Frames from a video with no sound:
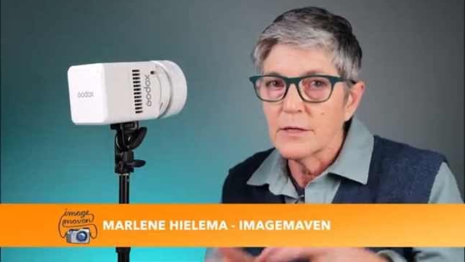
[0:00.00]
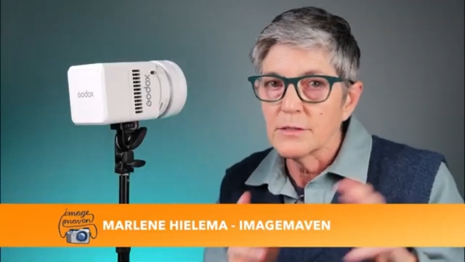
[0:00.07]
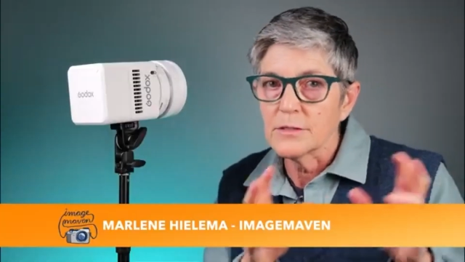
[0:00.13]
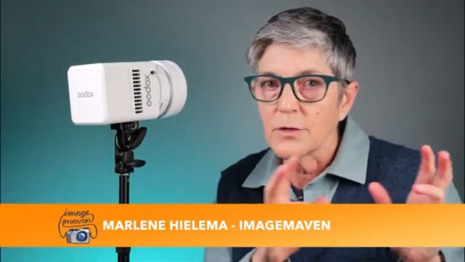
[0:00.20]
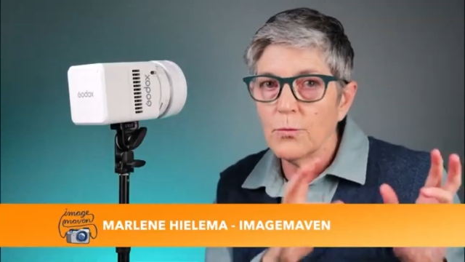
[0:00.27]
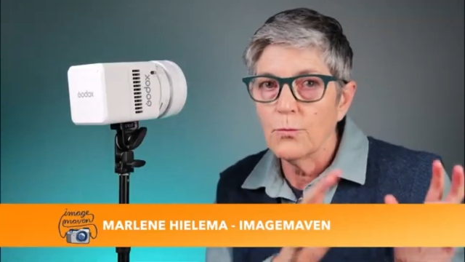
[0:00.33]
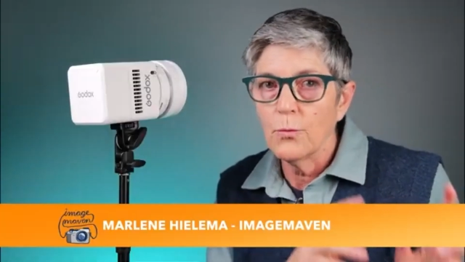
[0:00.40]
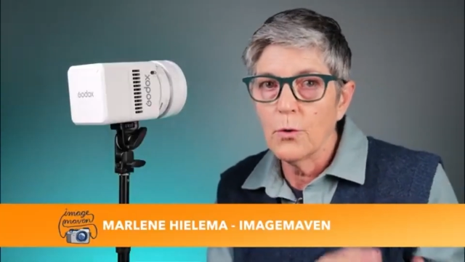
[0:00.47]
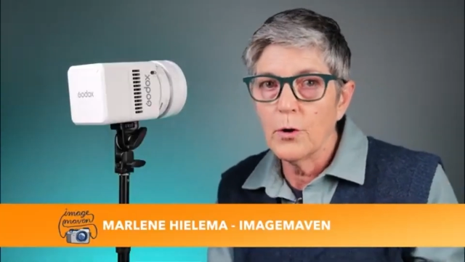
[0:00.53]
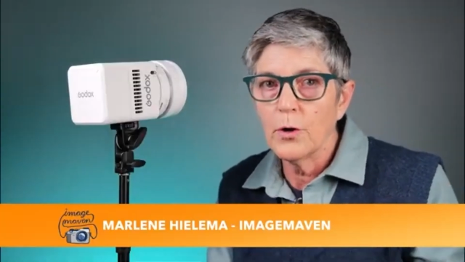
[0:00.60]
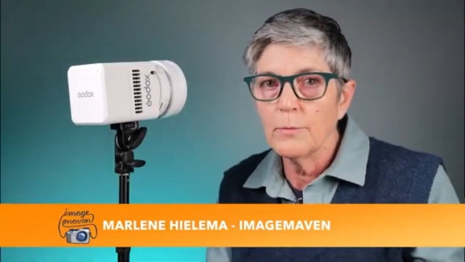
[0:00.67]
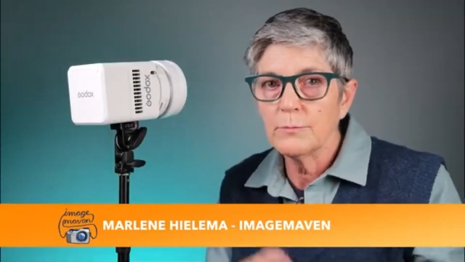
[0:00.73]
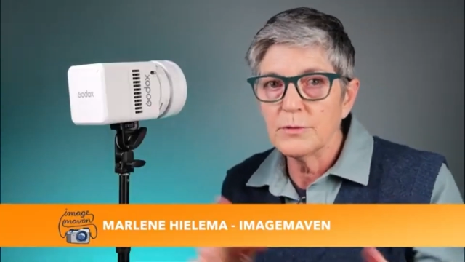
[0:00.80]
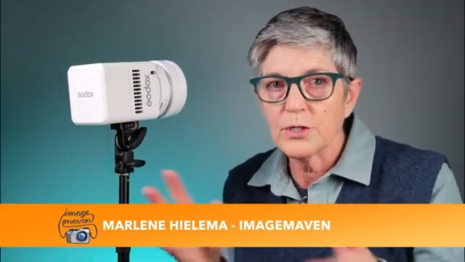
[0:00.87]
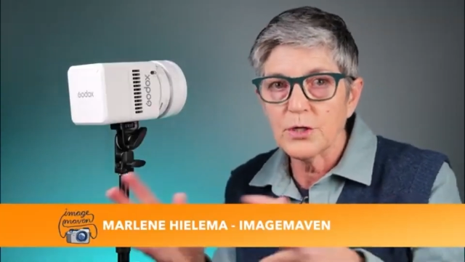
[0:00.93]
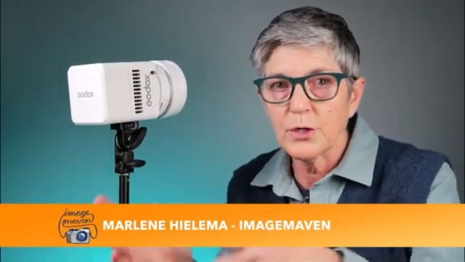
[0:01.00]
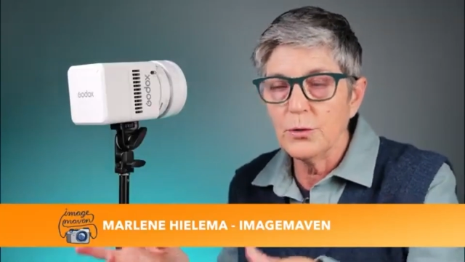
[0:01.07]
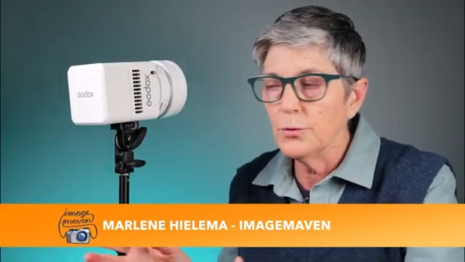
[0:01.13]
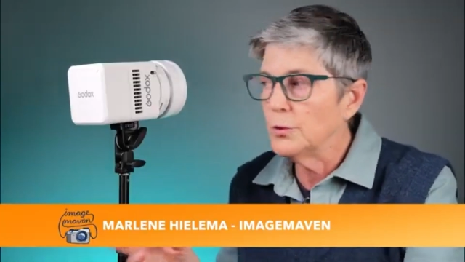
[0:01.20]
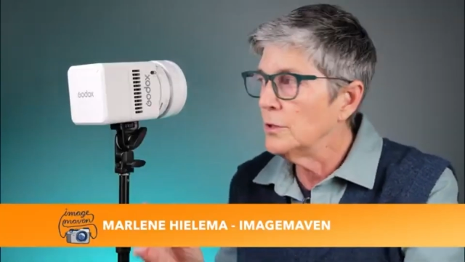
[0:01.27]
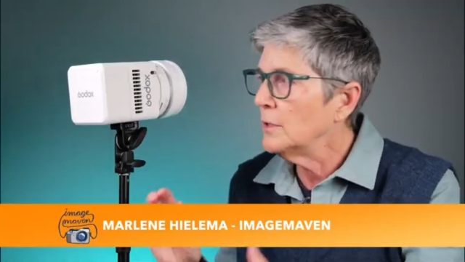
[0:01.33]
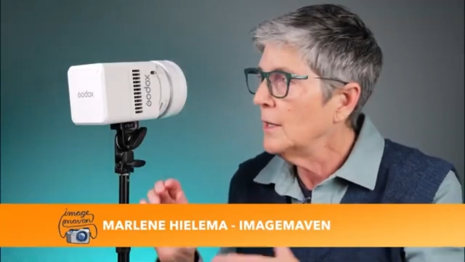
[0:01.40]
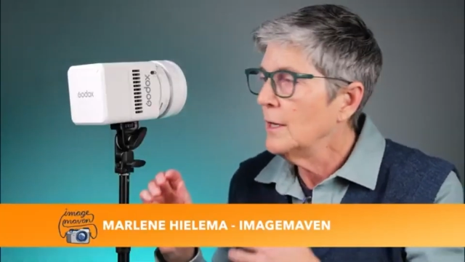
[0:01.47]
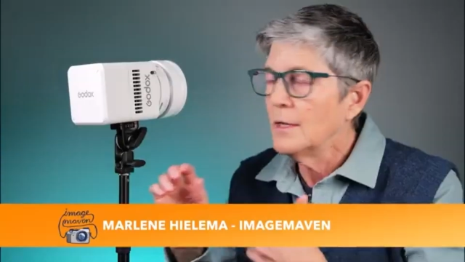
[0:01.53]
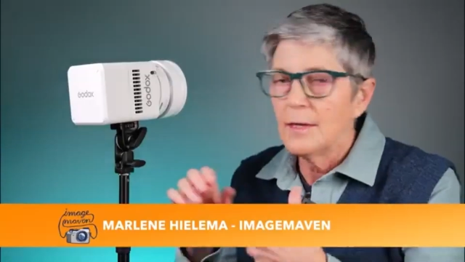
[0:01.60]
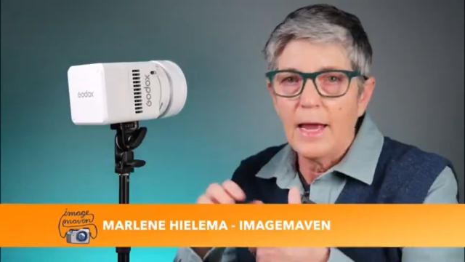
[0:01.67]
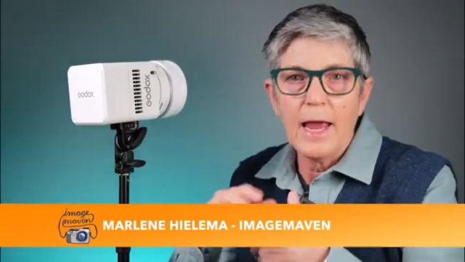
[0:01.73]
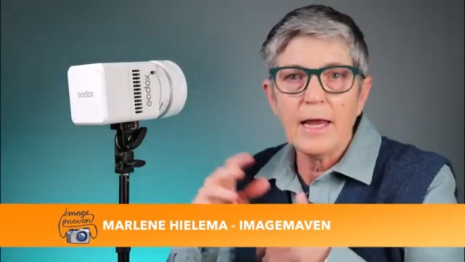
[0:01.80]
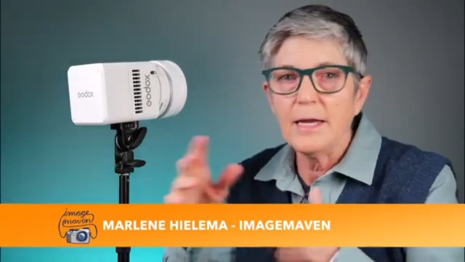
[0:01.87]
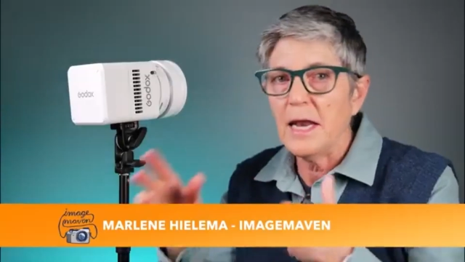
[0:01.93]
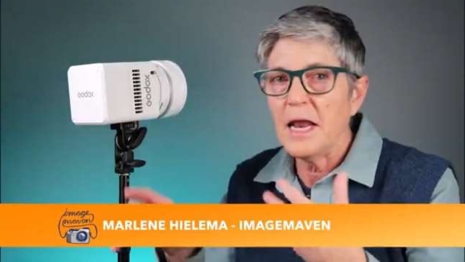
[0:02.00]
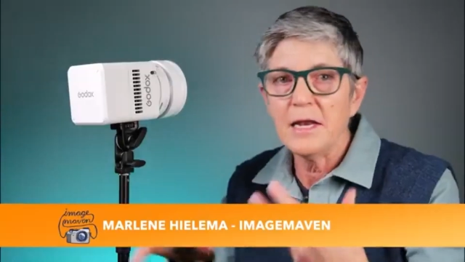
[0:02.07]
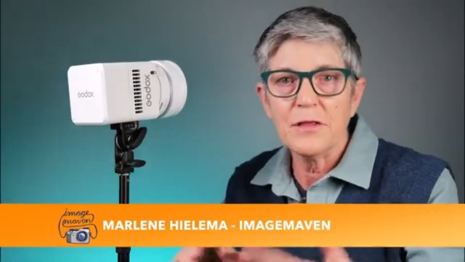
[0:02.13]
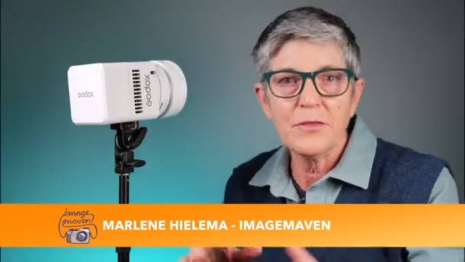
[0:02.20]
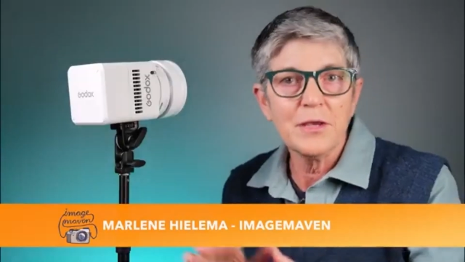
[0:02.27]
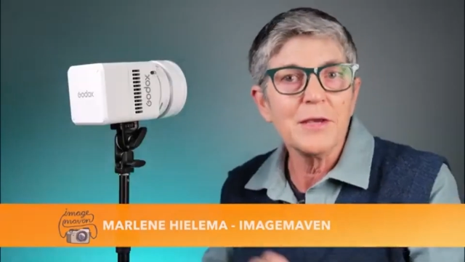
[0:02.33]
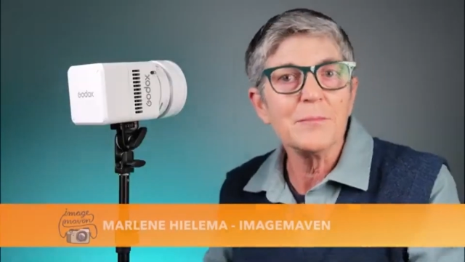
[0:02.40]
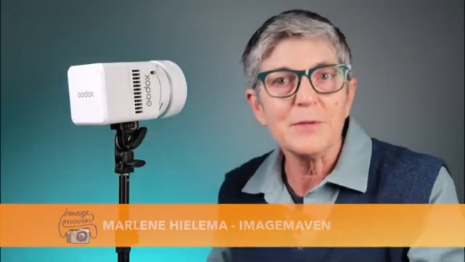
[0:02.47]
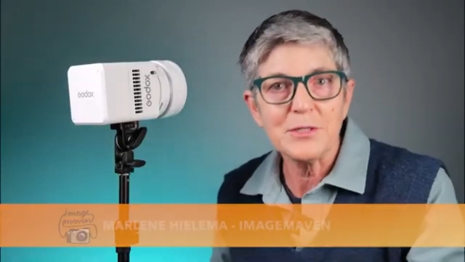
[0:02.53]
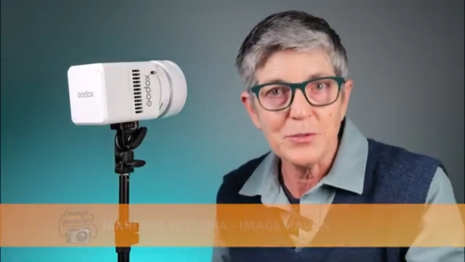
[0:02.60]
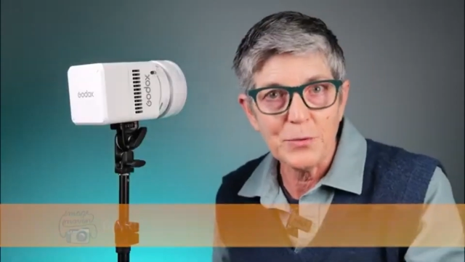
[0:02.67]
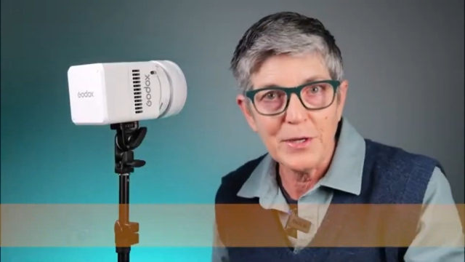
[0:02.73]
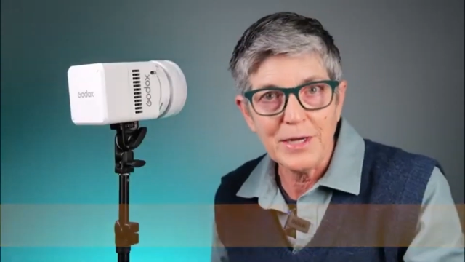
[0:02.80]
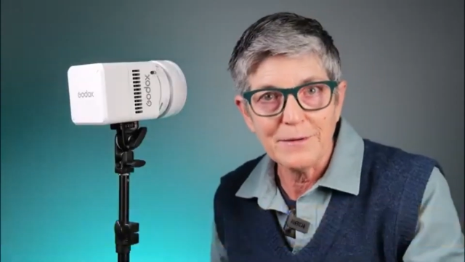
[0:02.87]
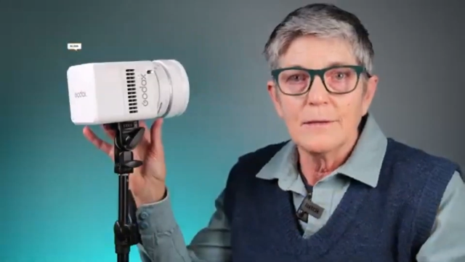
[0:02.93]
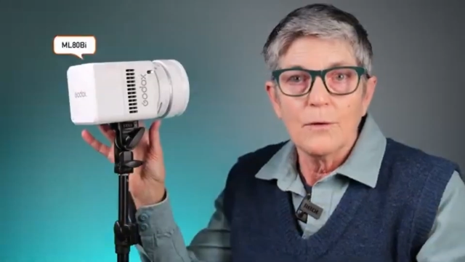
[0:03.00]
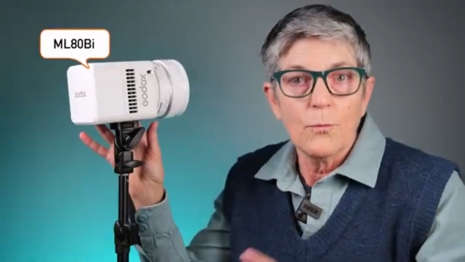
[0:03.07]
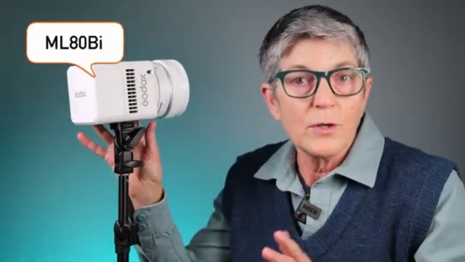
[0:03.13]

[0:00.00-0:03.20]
so warm to cool and anything in between.